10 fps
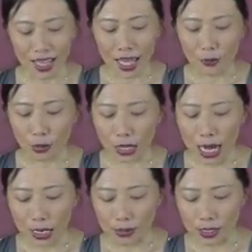And
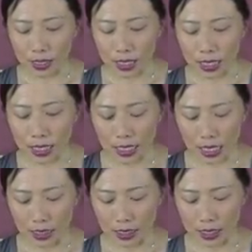perhaps these
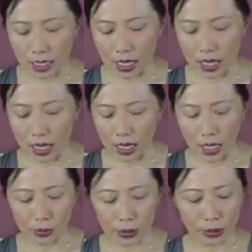things
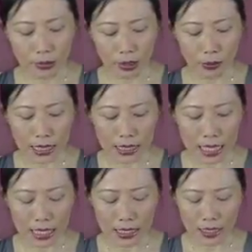helped Miriam
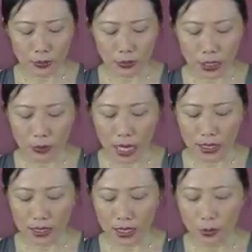maintain as much
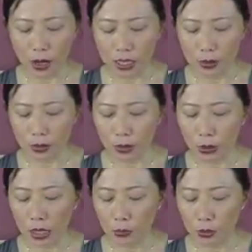balance as possible
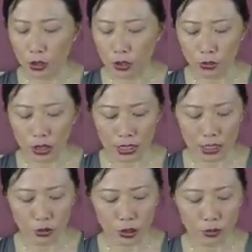while pursuing
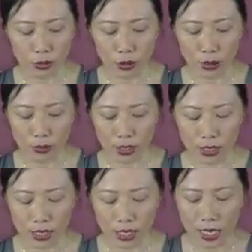extreme
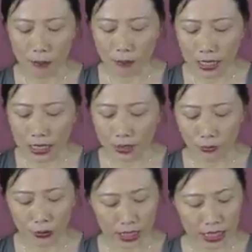treatments and
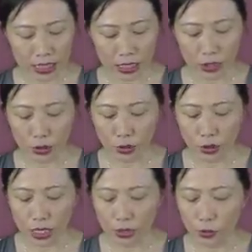benefited
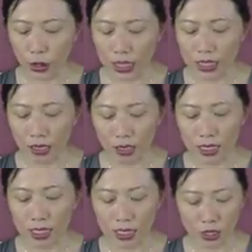her in ways
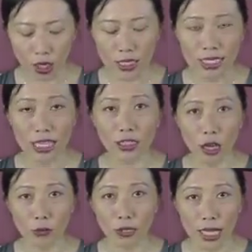science does not yet
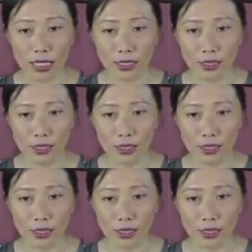comprehend.